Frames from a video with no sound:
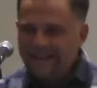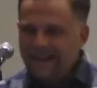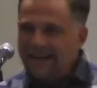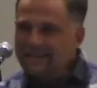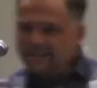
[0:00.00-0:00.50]

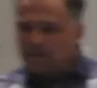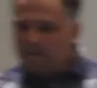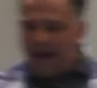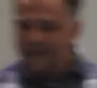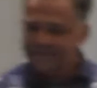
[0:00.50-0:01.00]
It's the
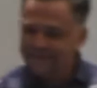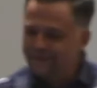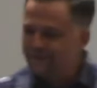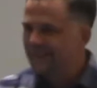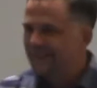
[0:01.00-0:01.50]

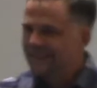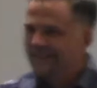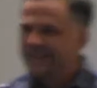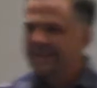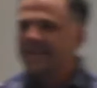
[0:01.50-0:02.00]
passage
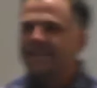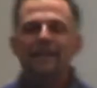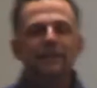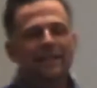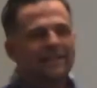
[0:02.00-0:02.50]
that
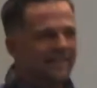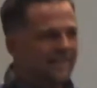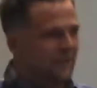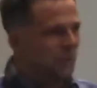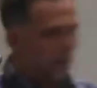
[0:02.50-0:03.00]
Jesus
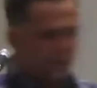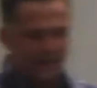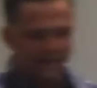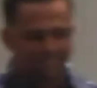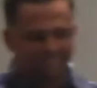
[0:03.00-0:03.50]
is quoting.